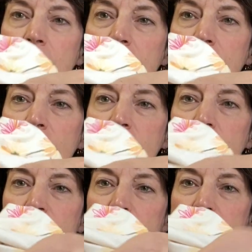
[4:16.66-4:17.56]
I don't
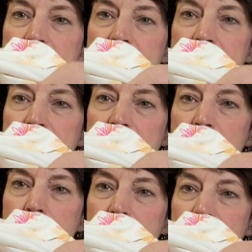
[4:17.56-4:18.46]
know if you can see
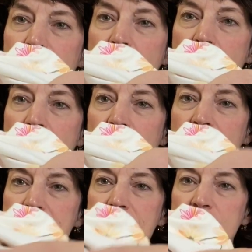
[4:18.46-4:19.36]
it, but there are
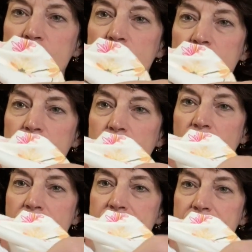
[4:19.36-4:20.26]
stitches
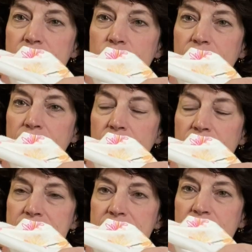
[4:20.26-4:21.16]
right
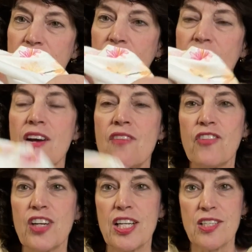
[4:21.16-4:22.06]
across here
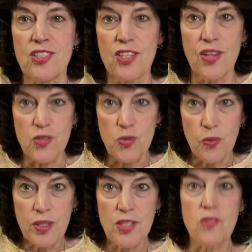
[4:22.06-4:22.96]
for each of those
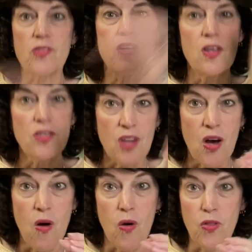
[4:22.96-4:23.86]
windows to
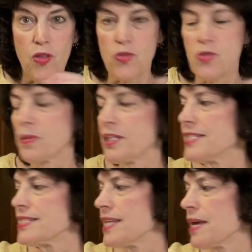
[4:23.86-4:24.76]
hold those
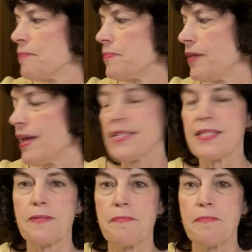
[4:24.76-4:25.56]
pleats in place.